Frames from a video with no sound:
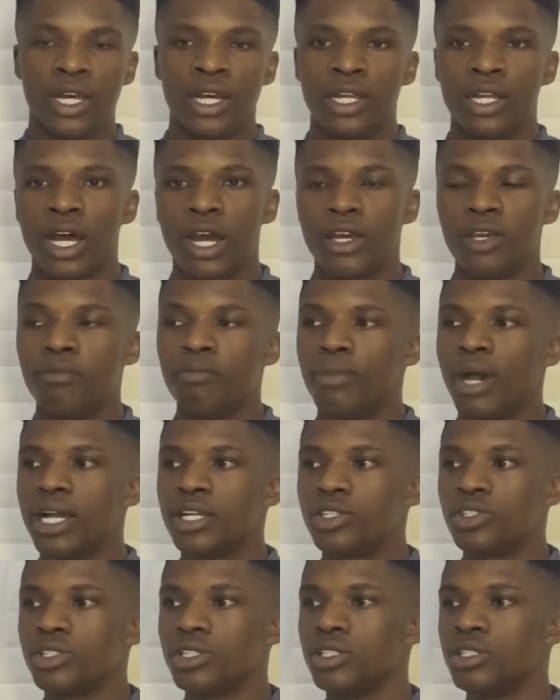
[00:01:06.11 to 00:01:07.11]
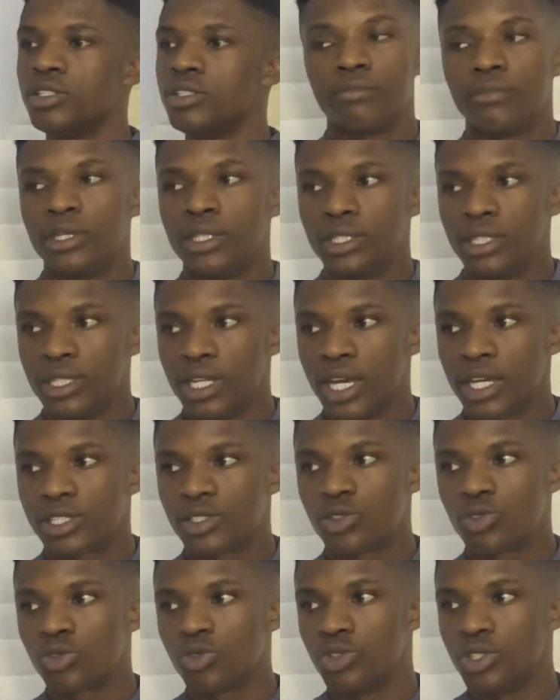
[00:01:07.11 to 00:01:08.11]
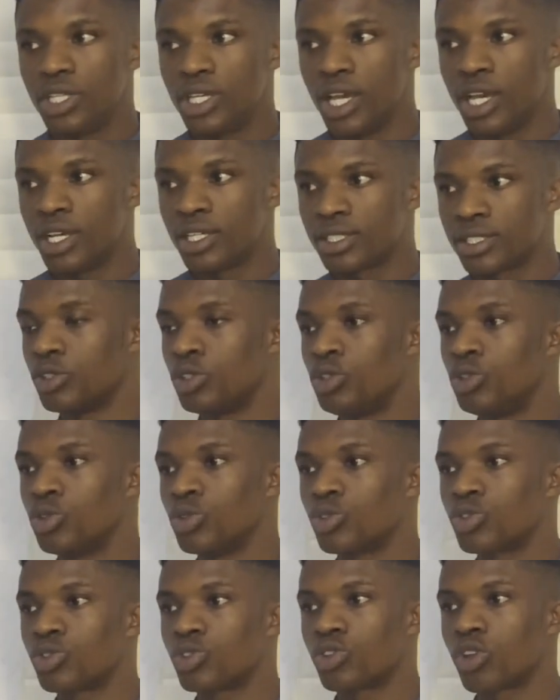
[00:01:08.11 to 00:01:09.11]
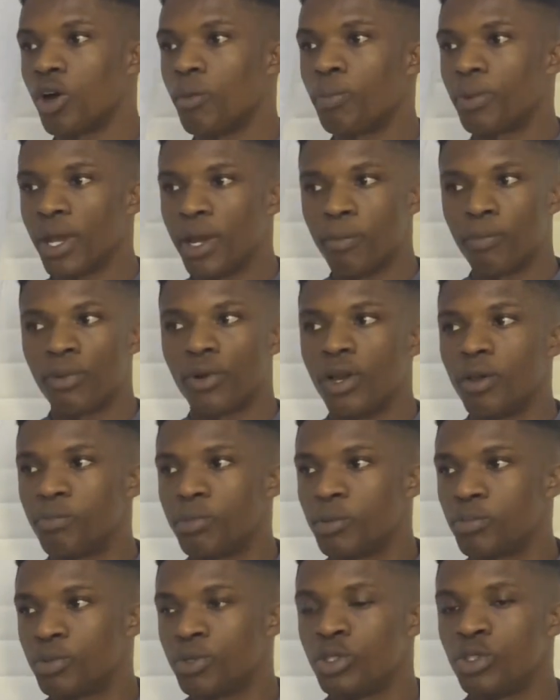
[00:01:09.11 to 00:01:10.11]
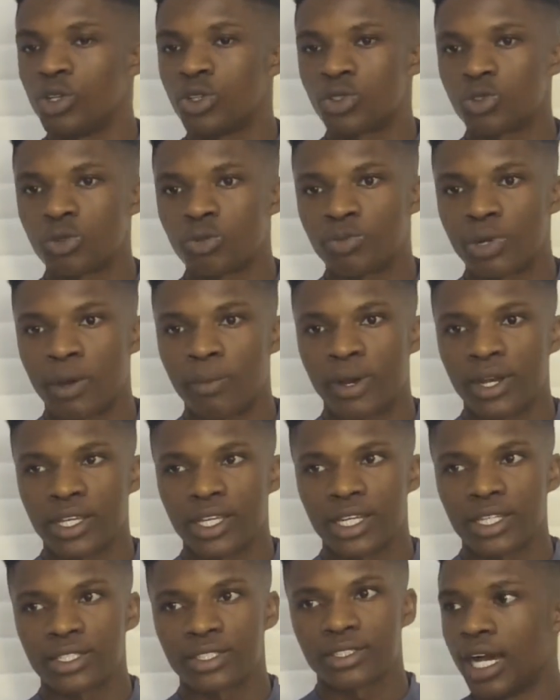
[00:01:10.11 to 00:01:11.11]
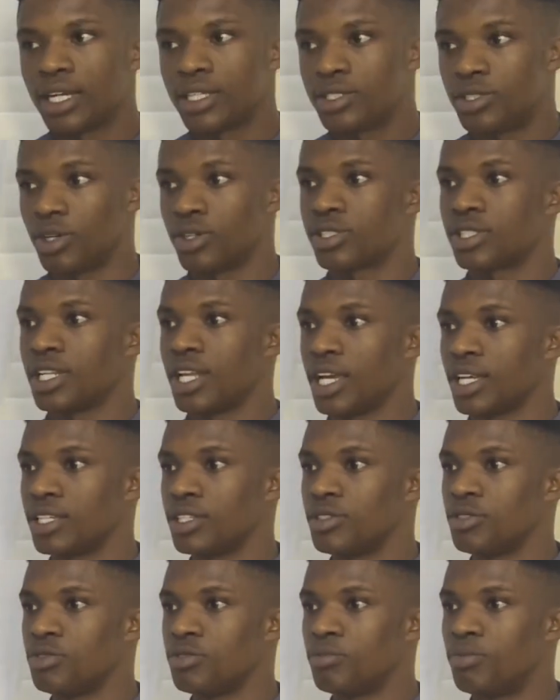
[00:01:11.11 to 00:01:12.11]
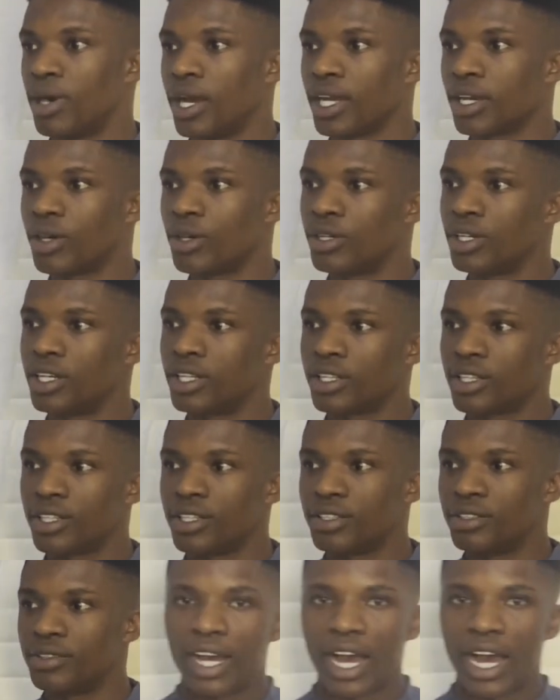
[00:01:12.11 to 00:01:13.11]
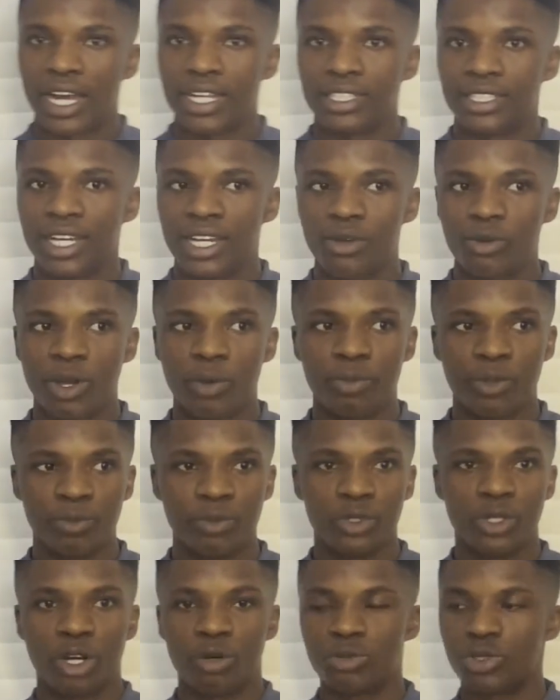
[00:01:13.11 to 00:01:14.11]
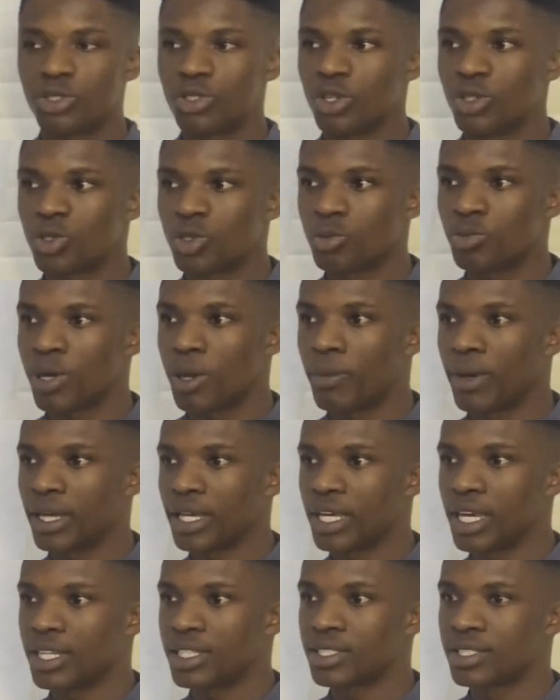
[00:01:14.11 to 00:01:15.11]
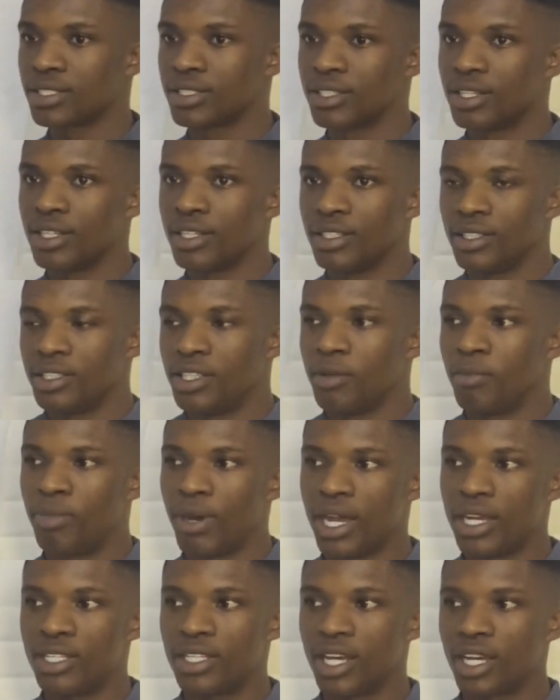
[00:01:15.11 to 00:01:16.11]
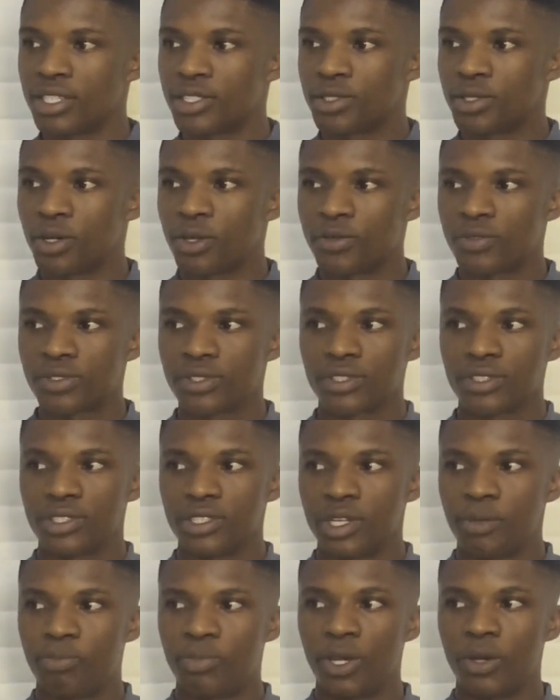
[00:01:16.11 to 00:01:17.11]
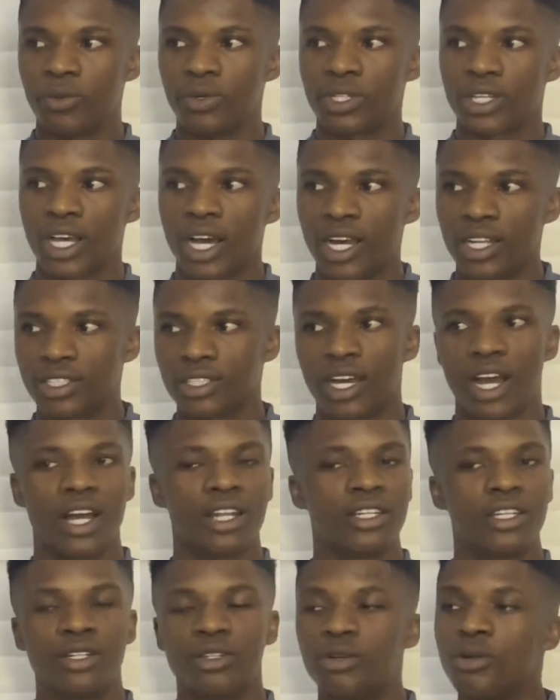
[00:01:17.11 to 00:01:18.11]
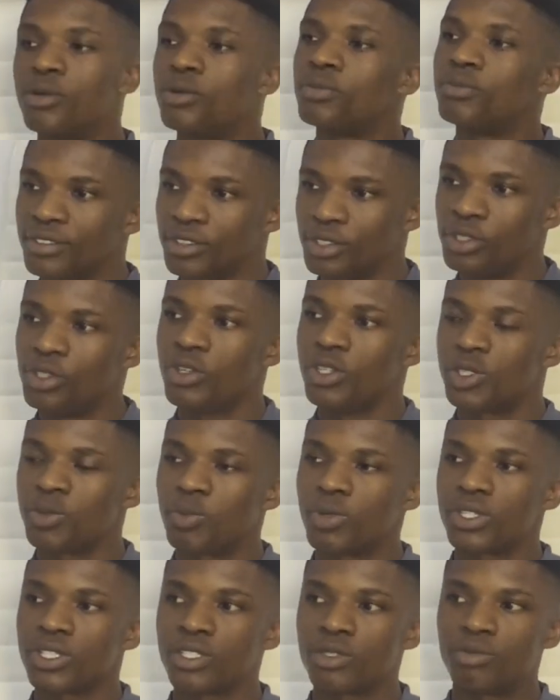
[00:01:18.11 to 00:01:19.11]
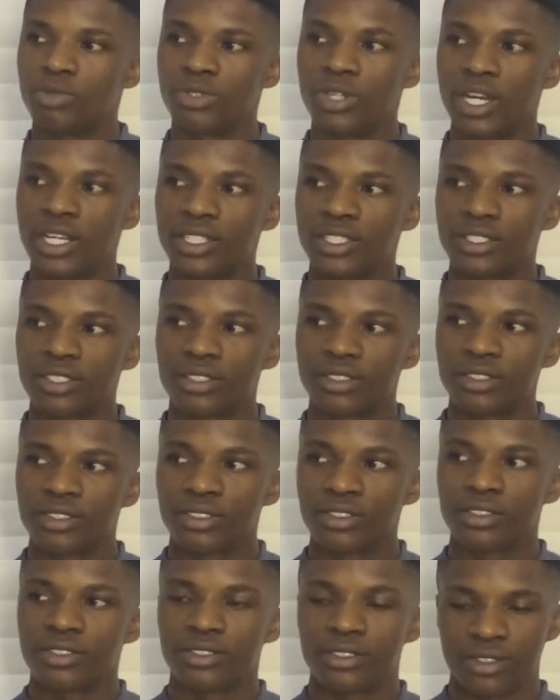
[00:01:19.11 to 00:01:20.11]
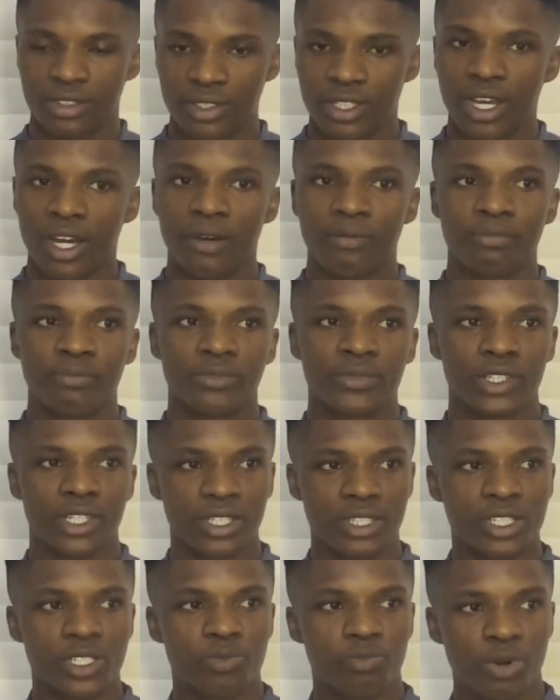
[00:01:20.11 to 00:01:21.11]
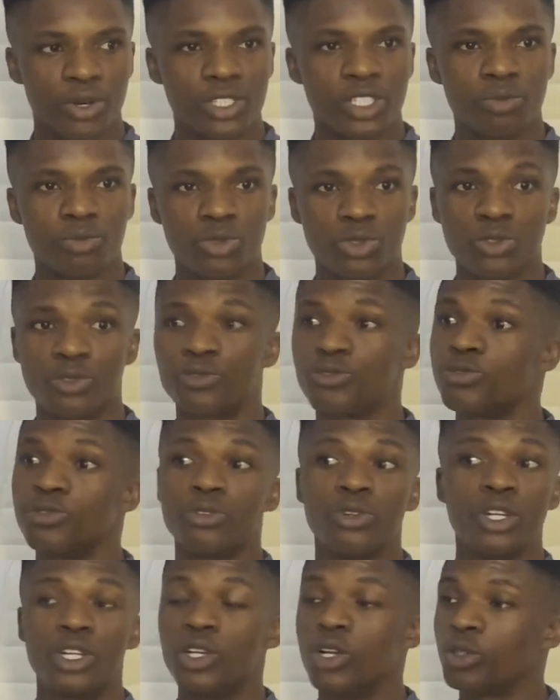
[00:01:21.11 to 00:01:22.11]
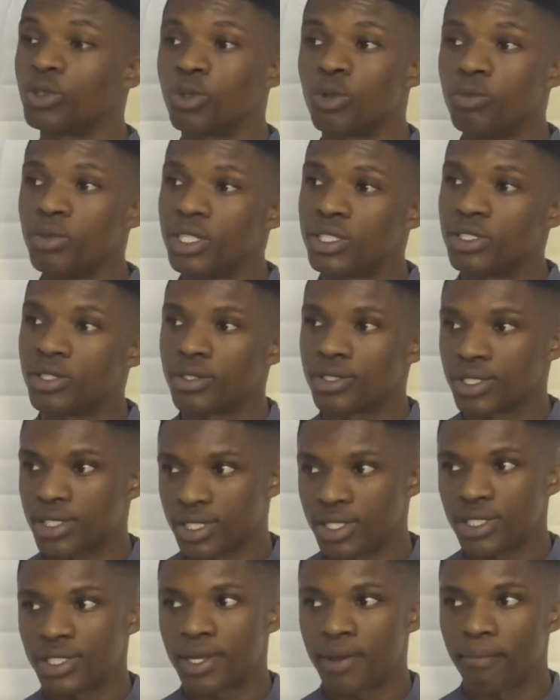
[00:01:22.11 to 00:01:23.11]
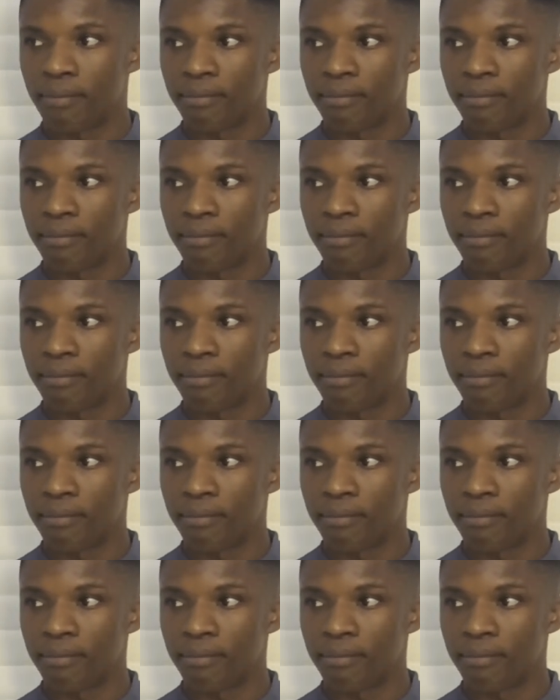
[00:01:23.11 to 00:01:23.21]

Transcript: Now imagine in the next 2 years, you stop employing people in your supermarket, just like in Dubai currently. And then when people come to your supermarket, they buy their stuffs, they pay with card, and they go. You know it's possible, right? Yeah, it is possible to fully automate your system.